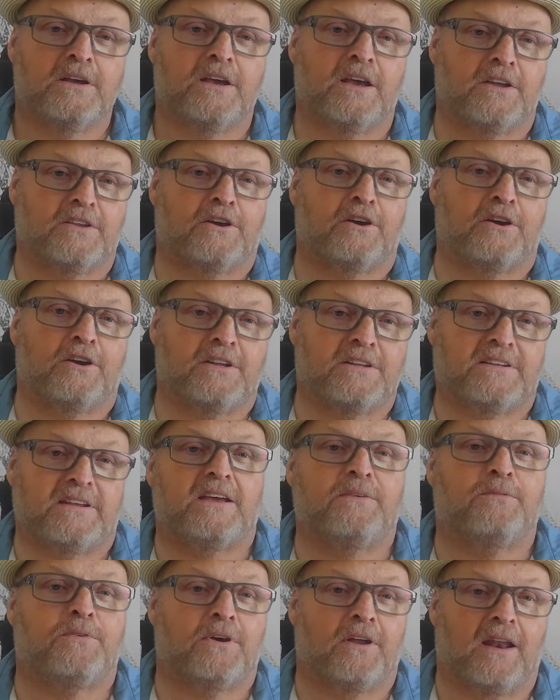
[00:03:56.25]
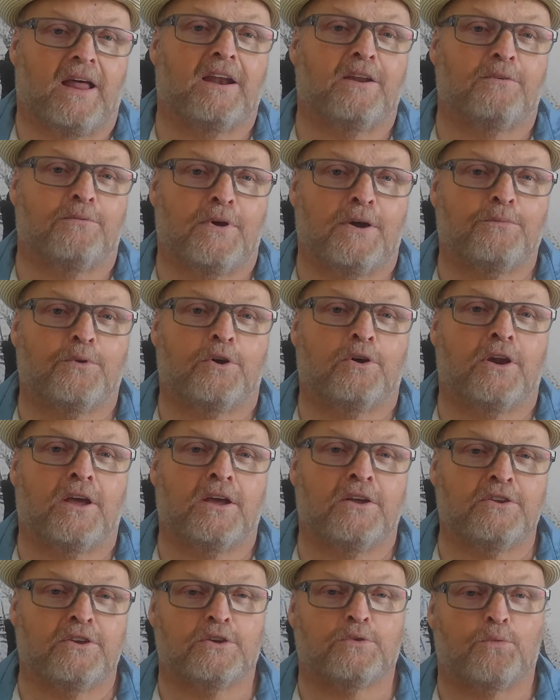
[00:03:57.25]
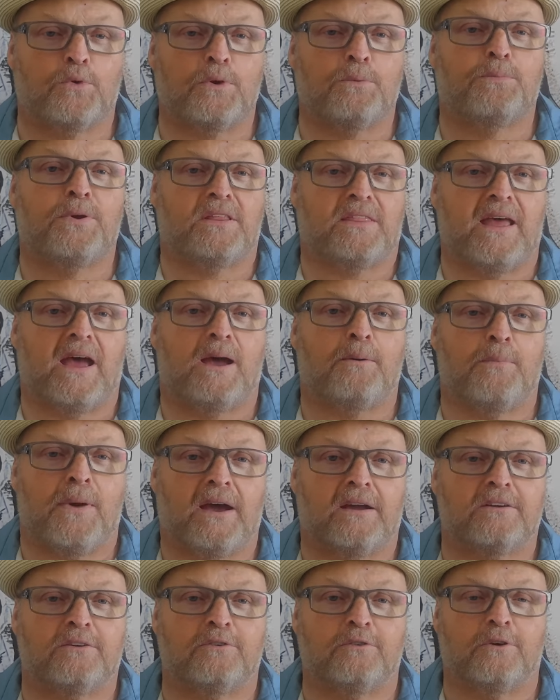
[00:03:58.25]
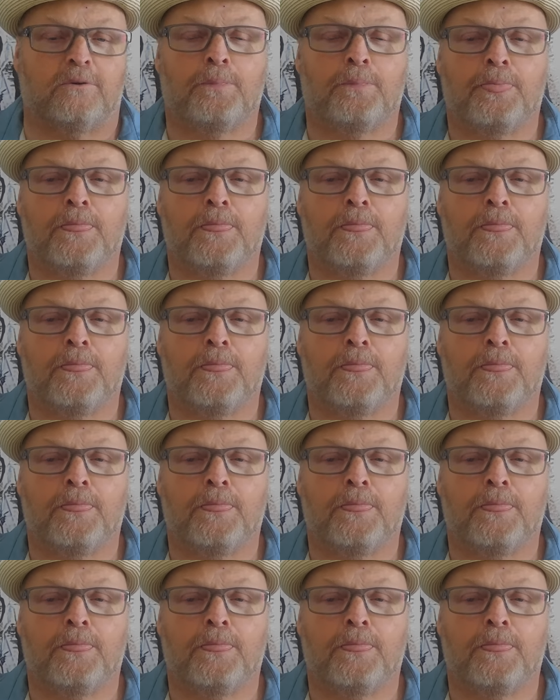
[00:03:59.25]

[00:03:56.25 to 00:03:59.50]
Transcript: it's going to save you a lot of effort. And just repeat that back to them.